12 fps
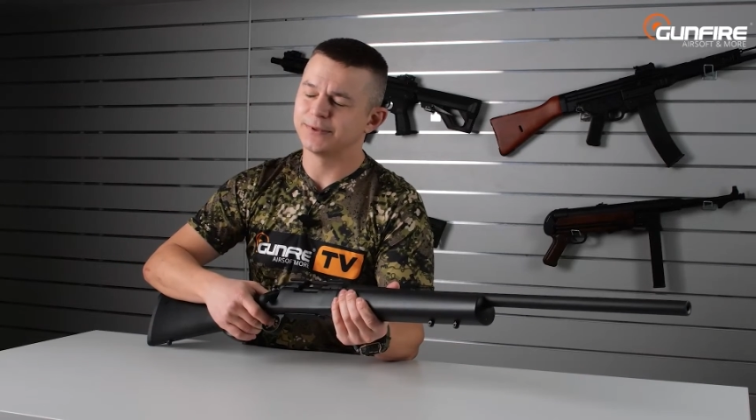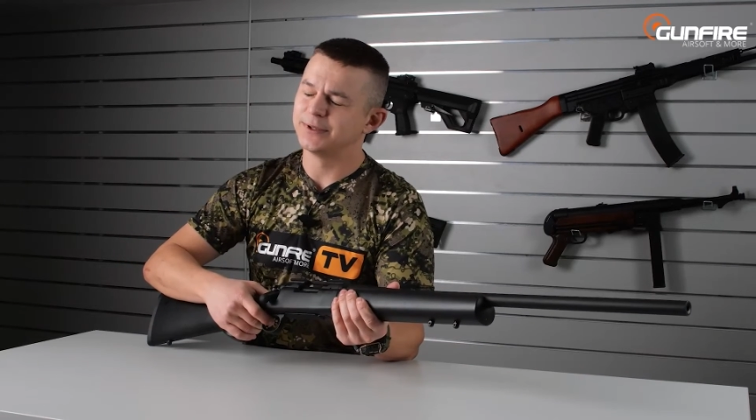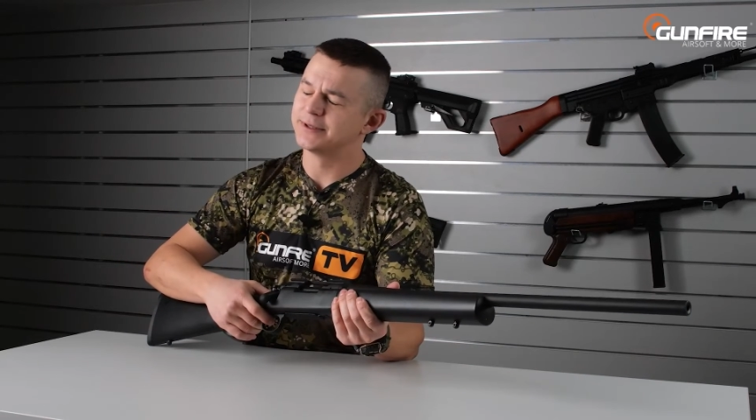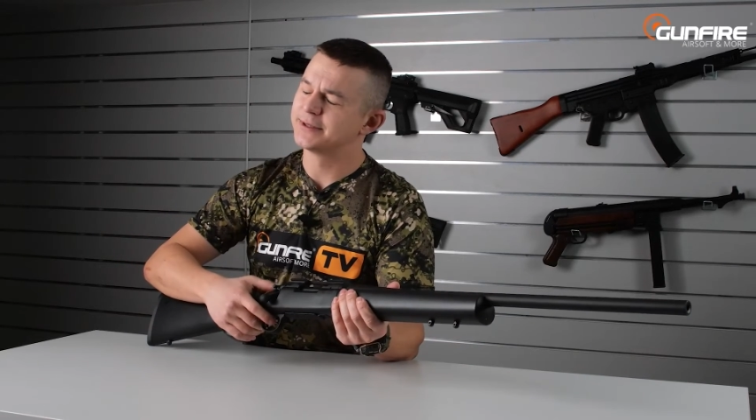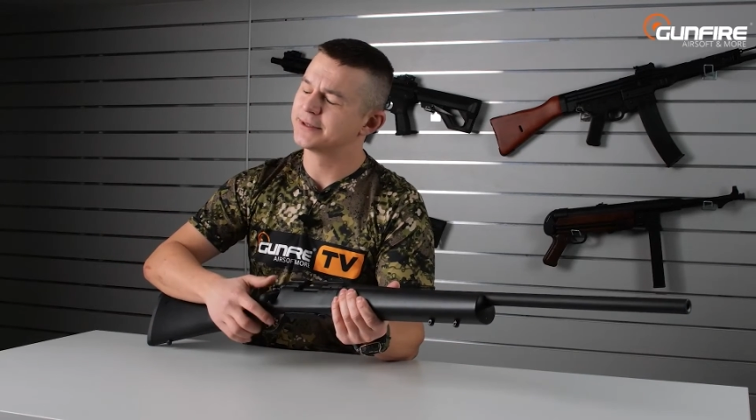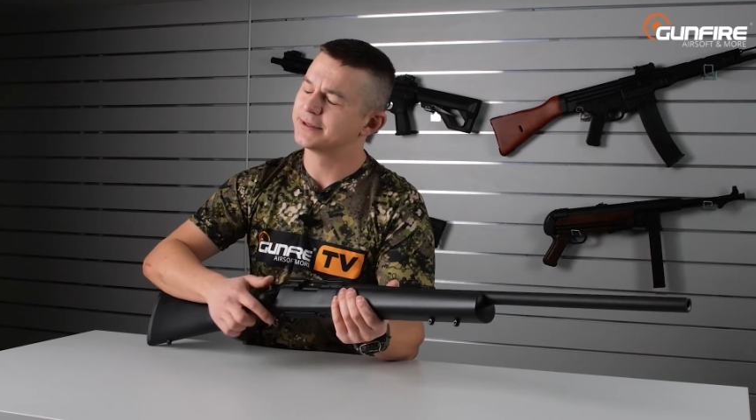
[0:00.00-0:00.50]

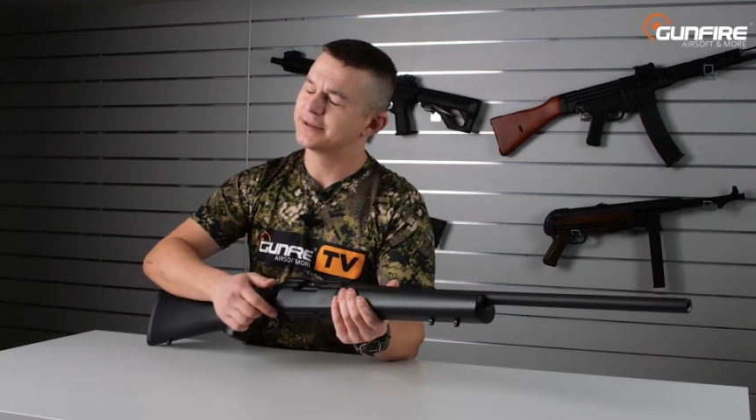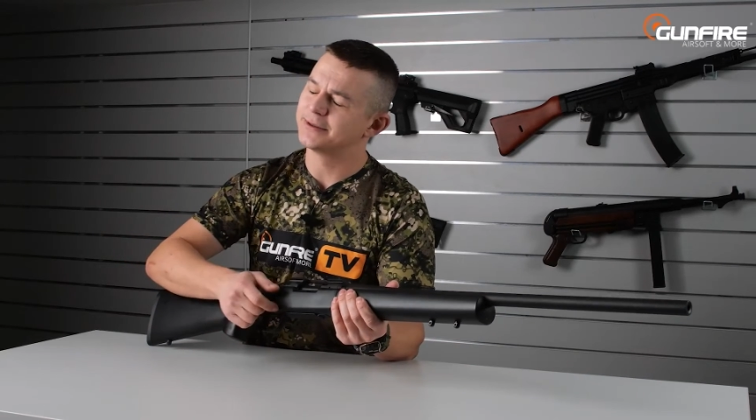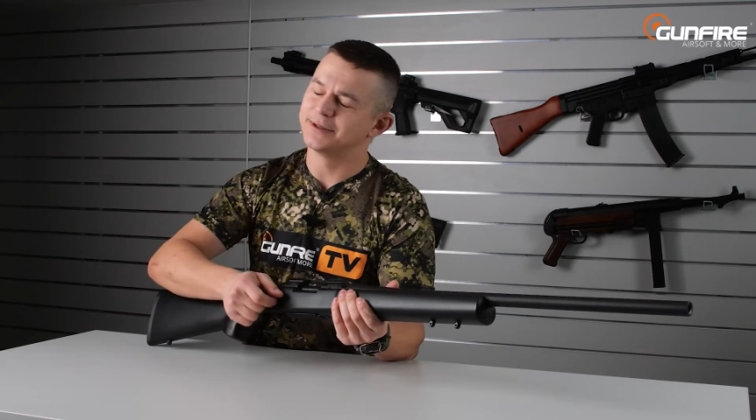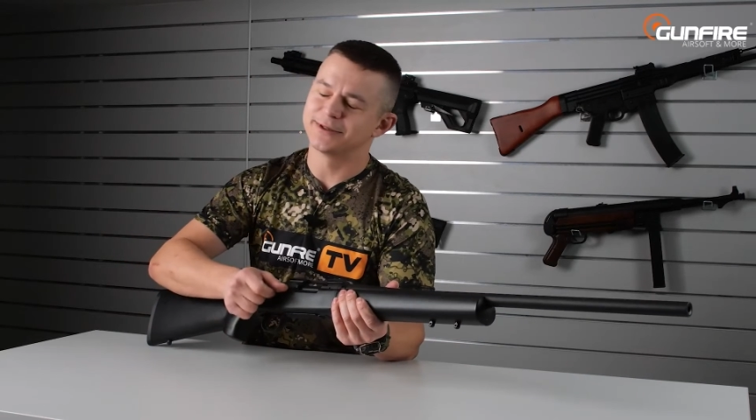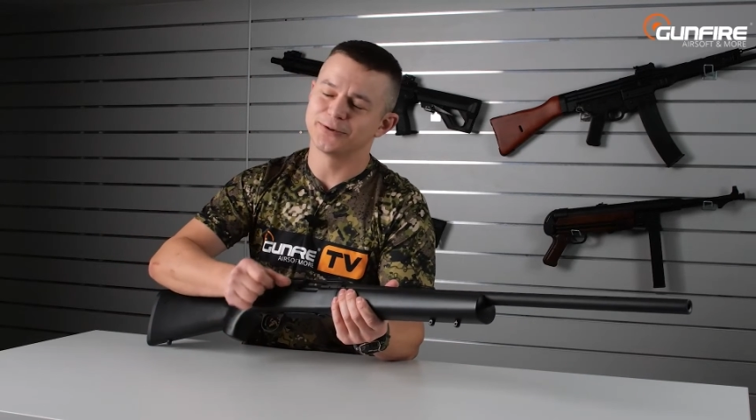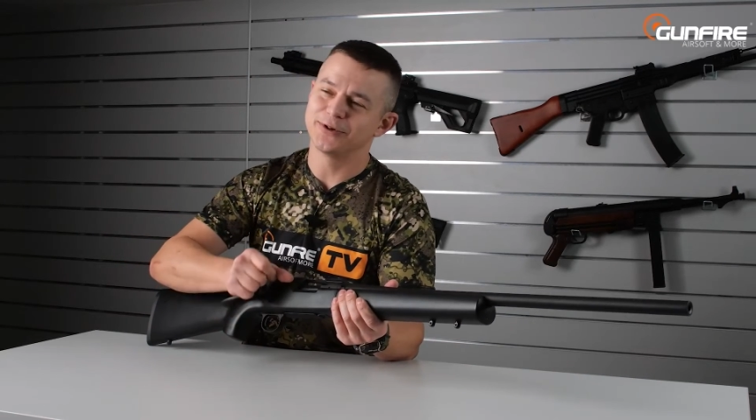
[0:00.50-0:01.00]
it's
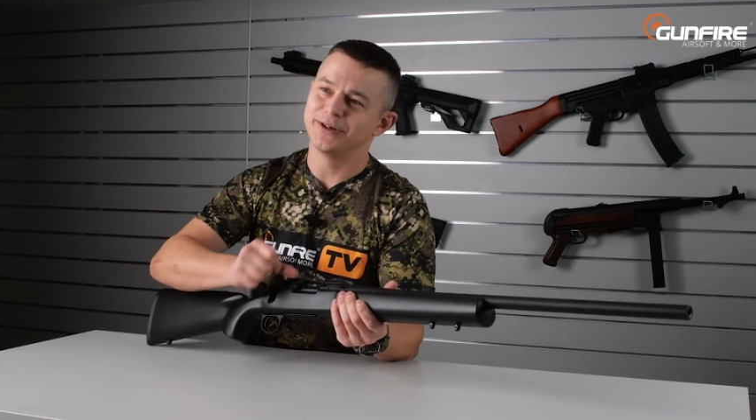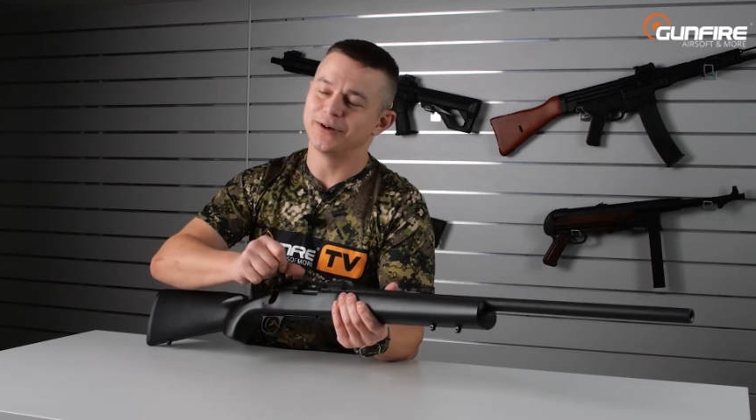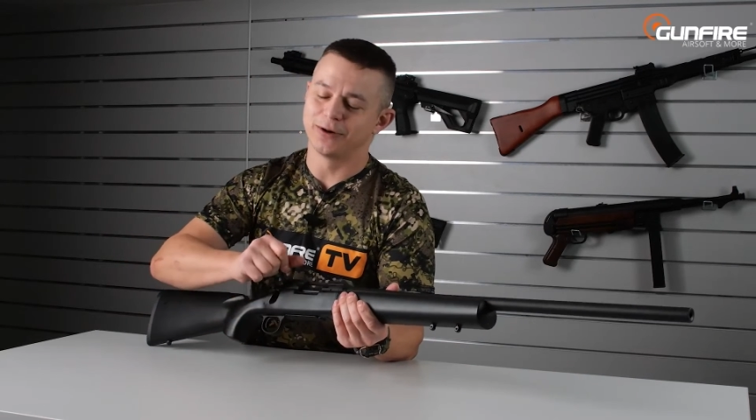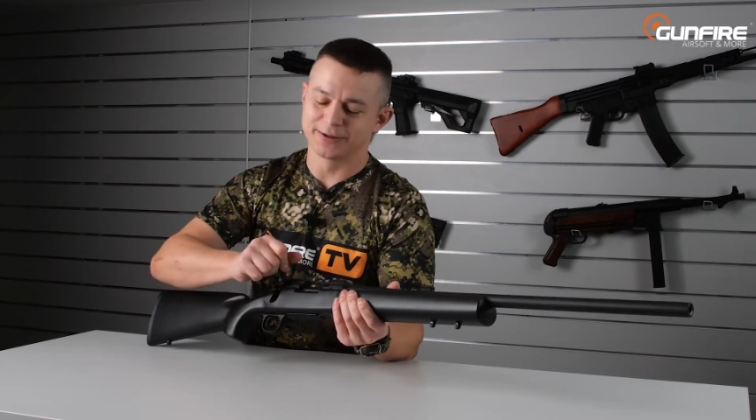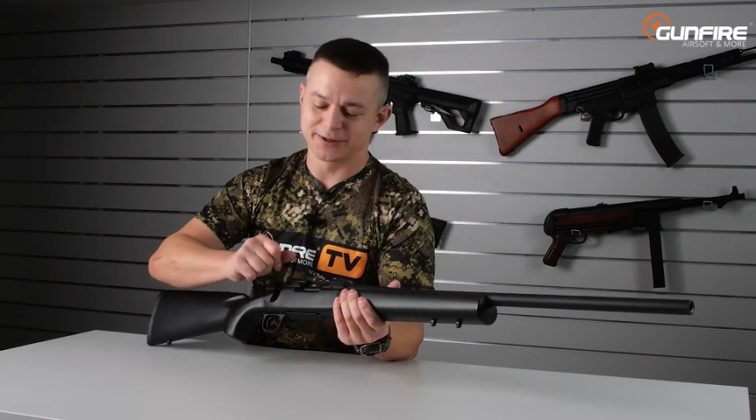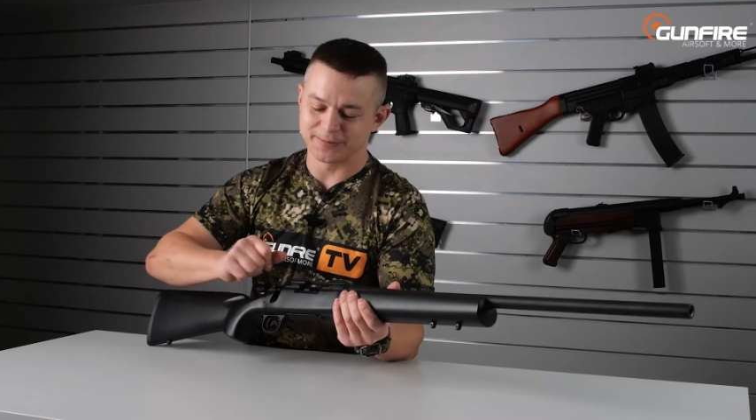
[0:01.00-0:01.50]

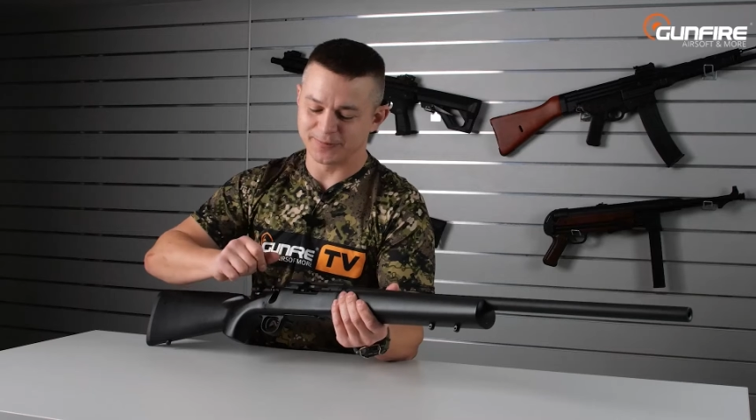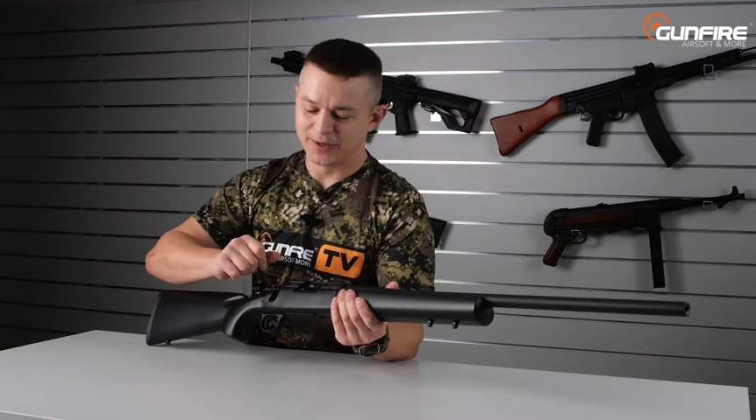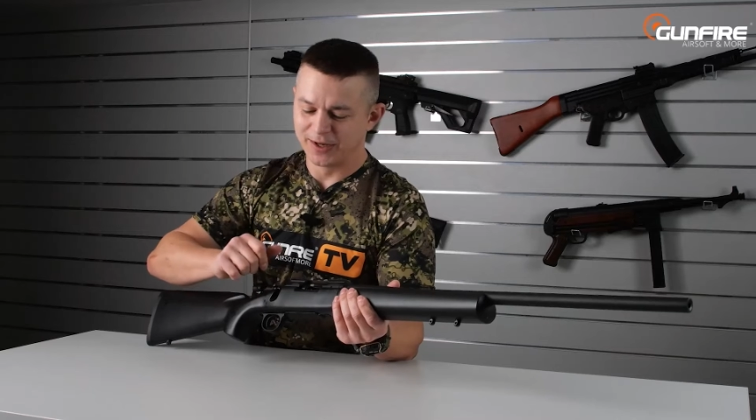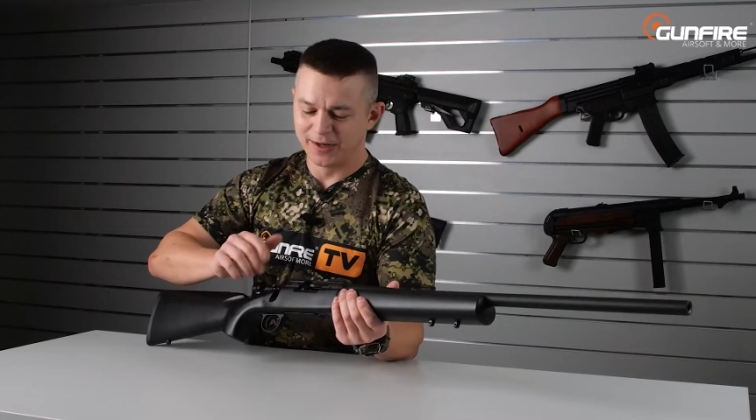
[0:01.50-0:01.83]
really awesome.